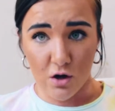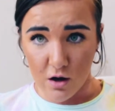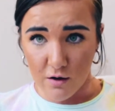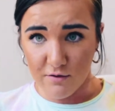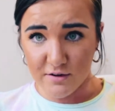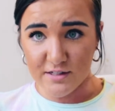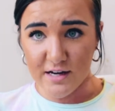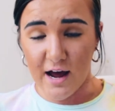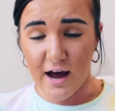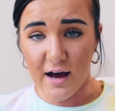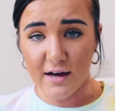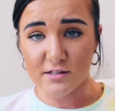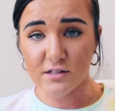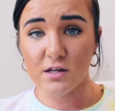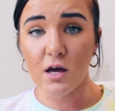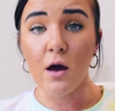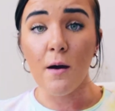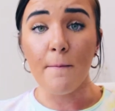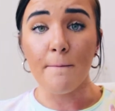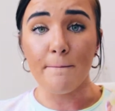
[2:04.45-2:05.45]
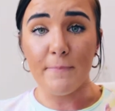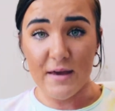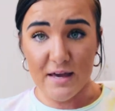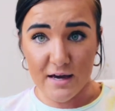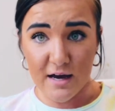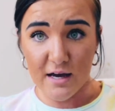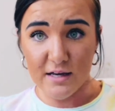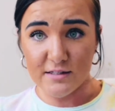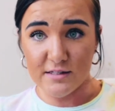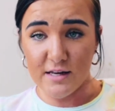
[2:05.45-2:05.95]
of a task,
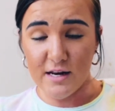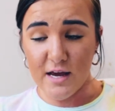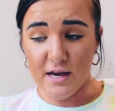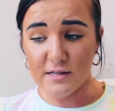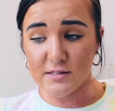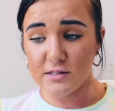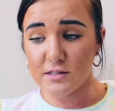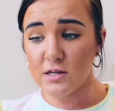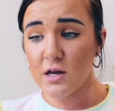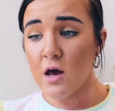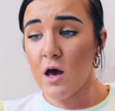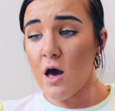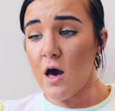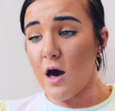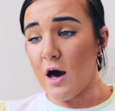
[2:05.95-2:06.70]
because it is.